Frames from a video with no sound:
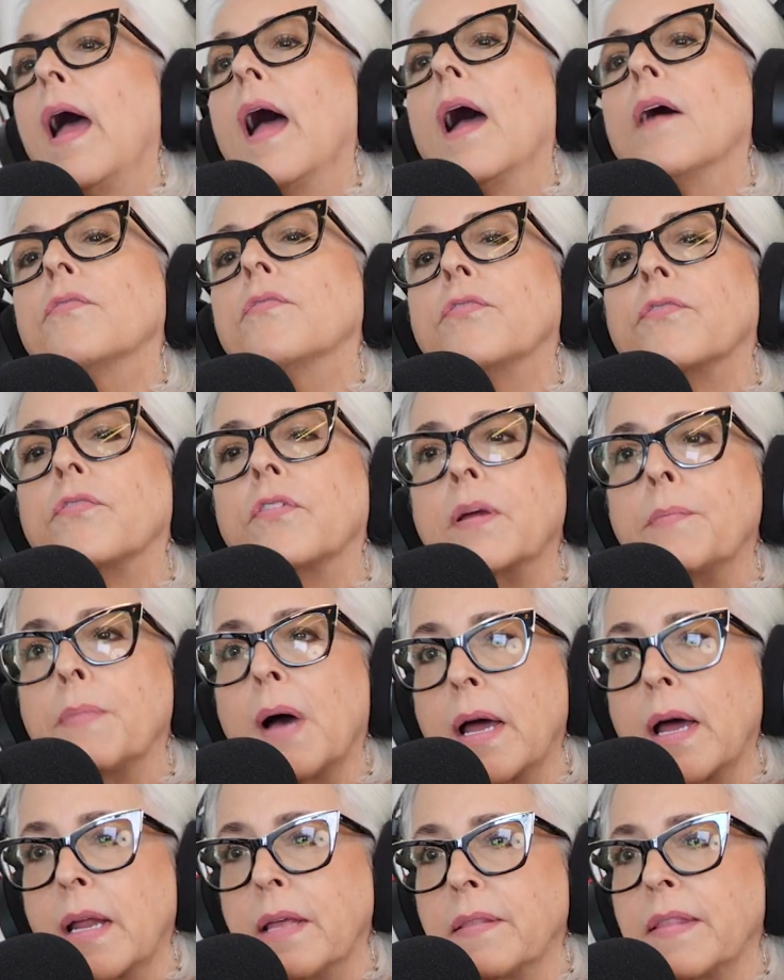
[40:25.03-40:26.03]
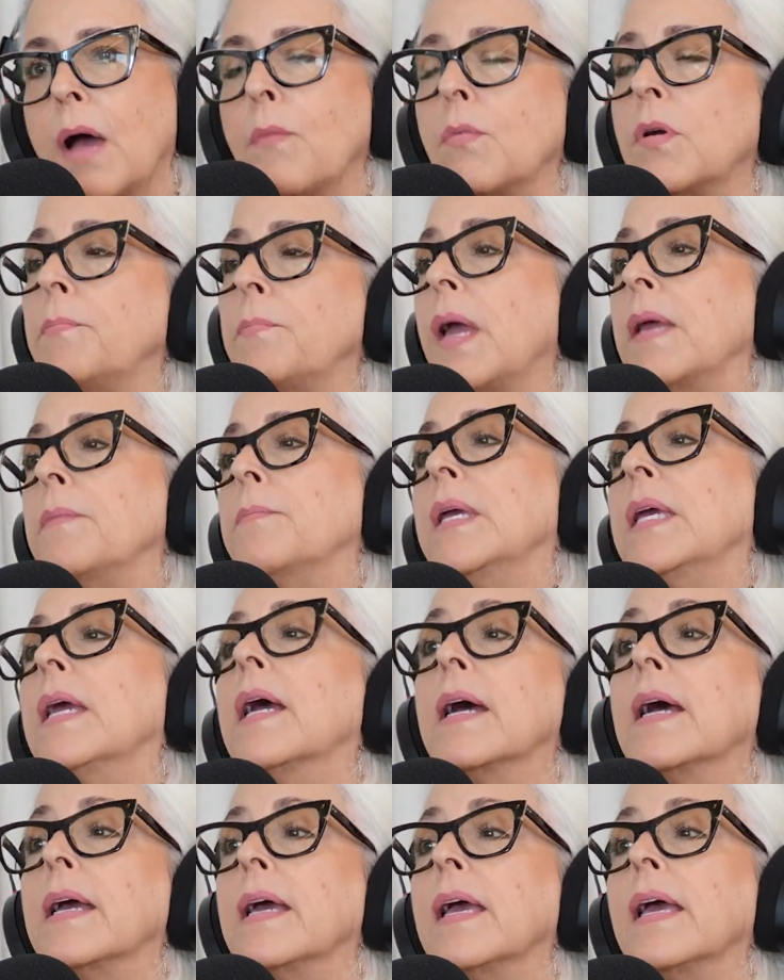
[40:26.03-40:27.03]
everybody, that would make
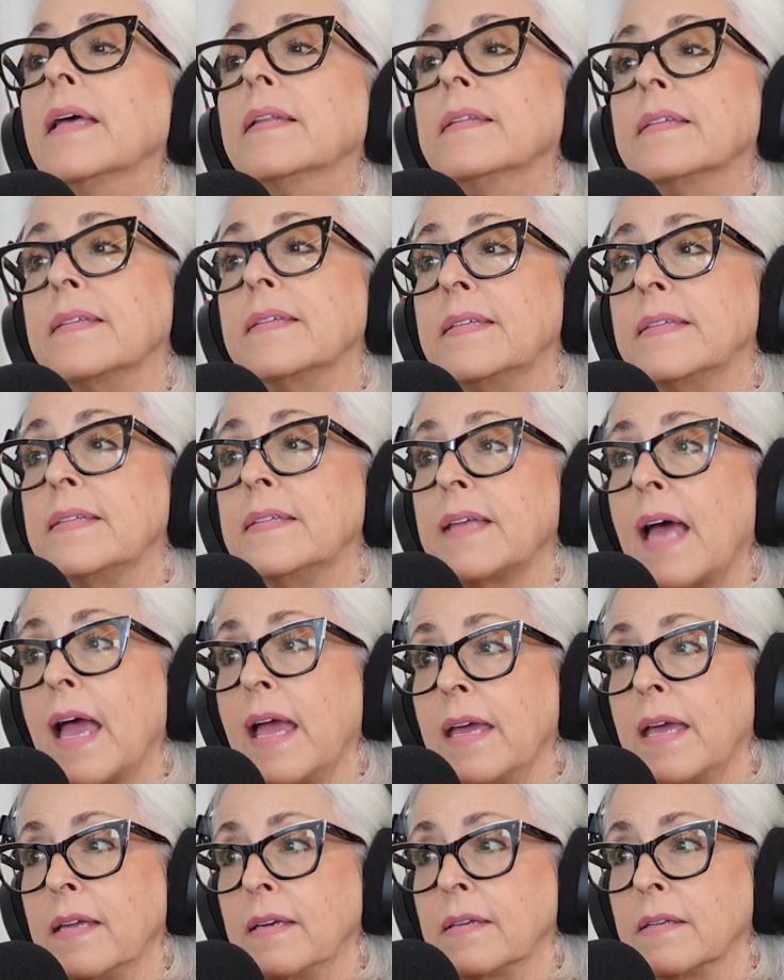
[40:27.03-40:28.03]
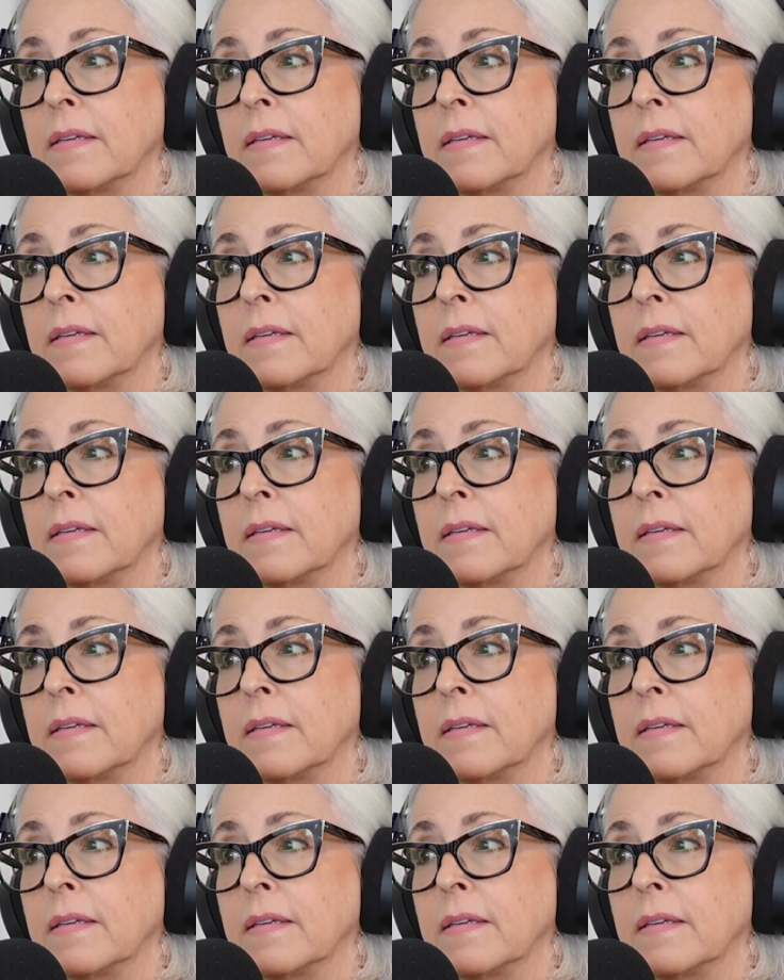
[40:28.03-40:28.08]
me insane.